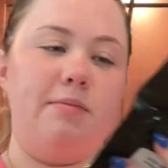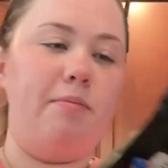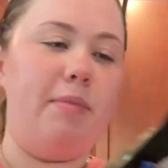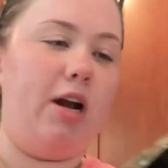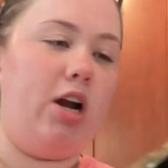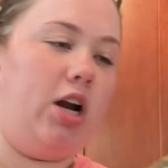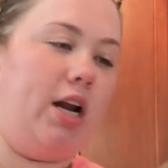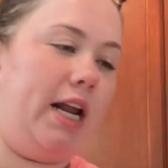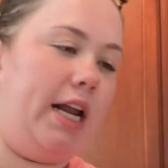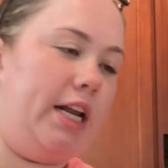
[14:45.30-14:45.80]
a
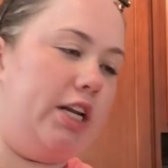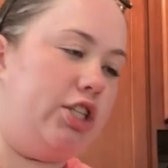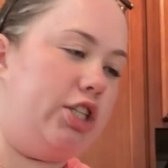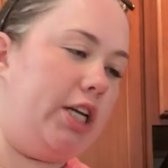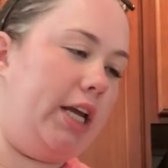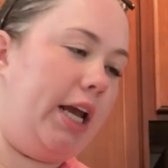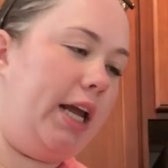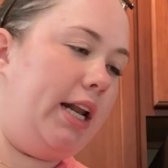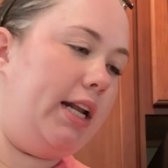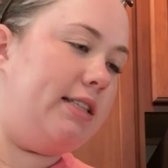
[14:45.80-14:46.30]
marinated
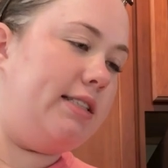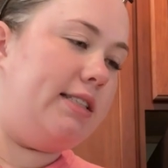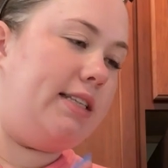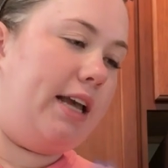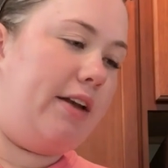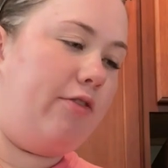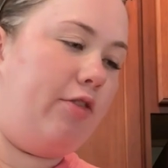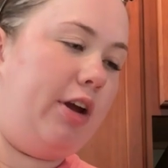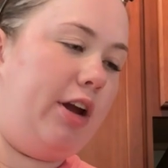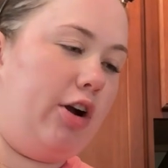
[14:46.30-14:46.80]
chicken. It's
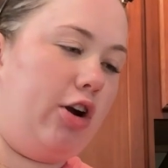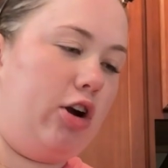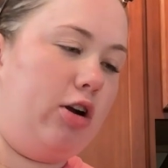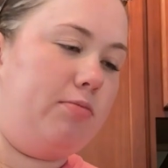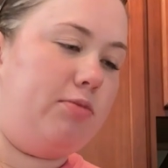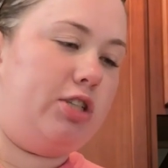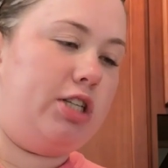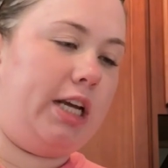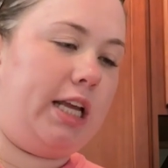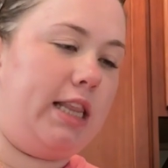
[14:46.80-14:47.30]
savory
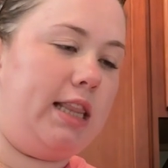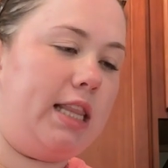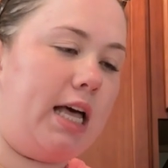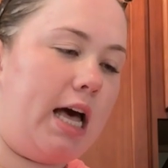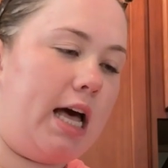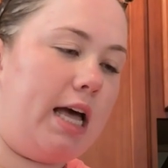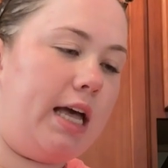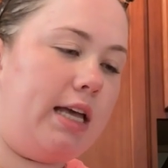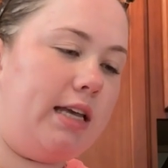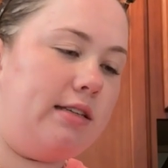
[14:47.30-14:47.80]
herb chicken
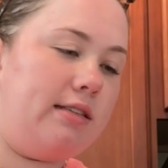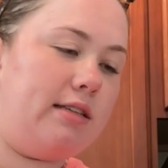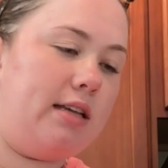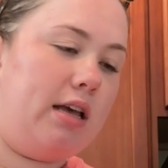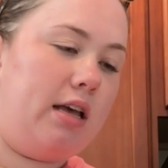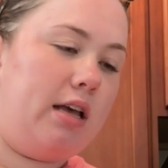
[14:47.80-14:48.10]
thighs.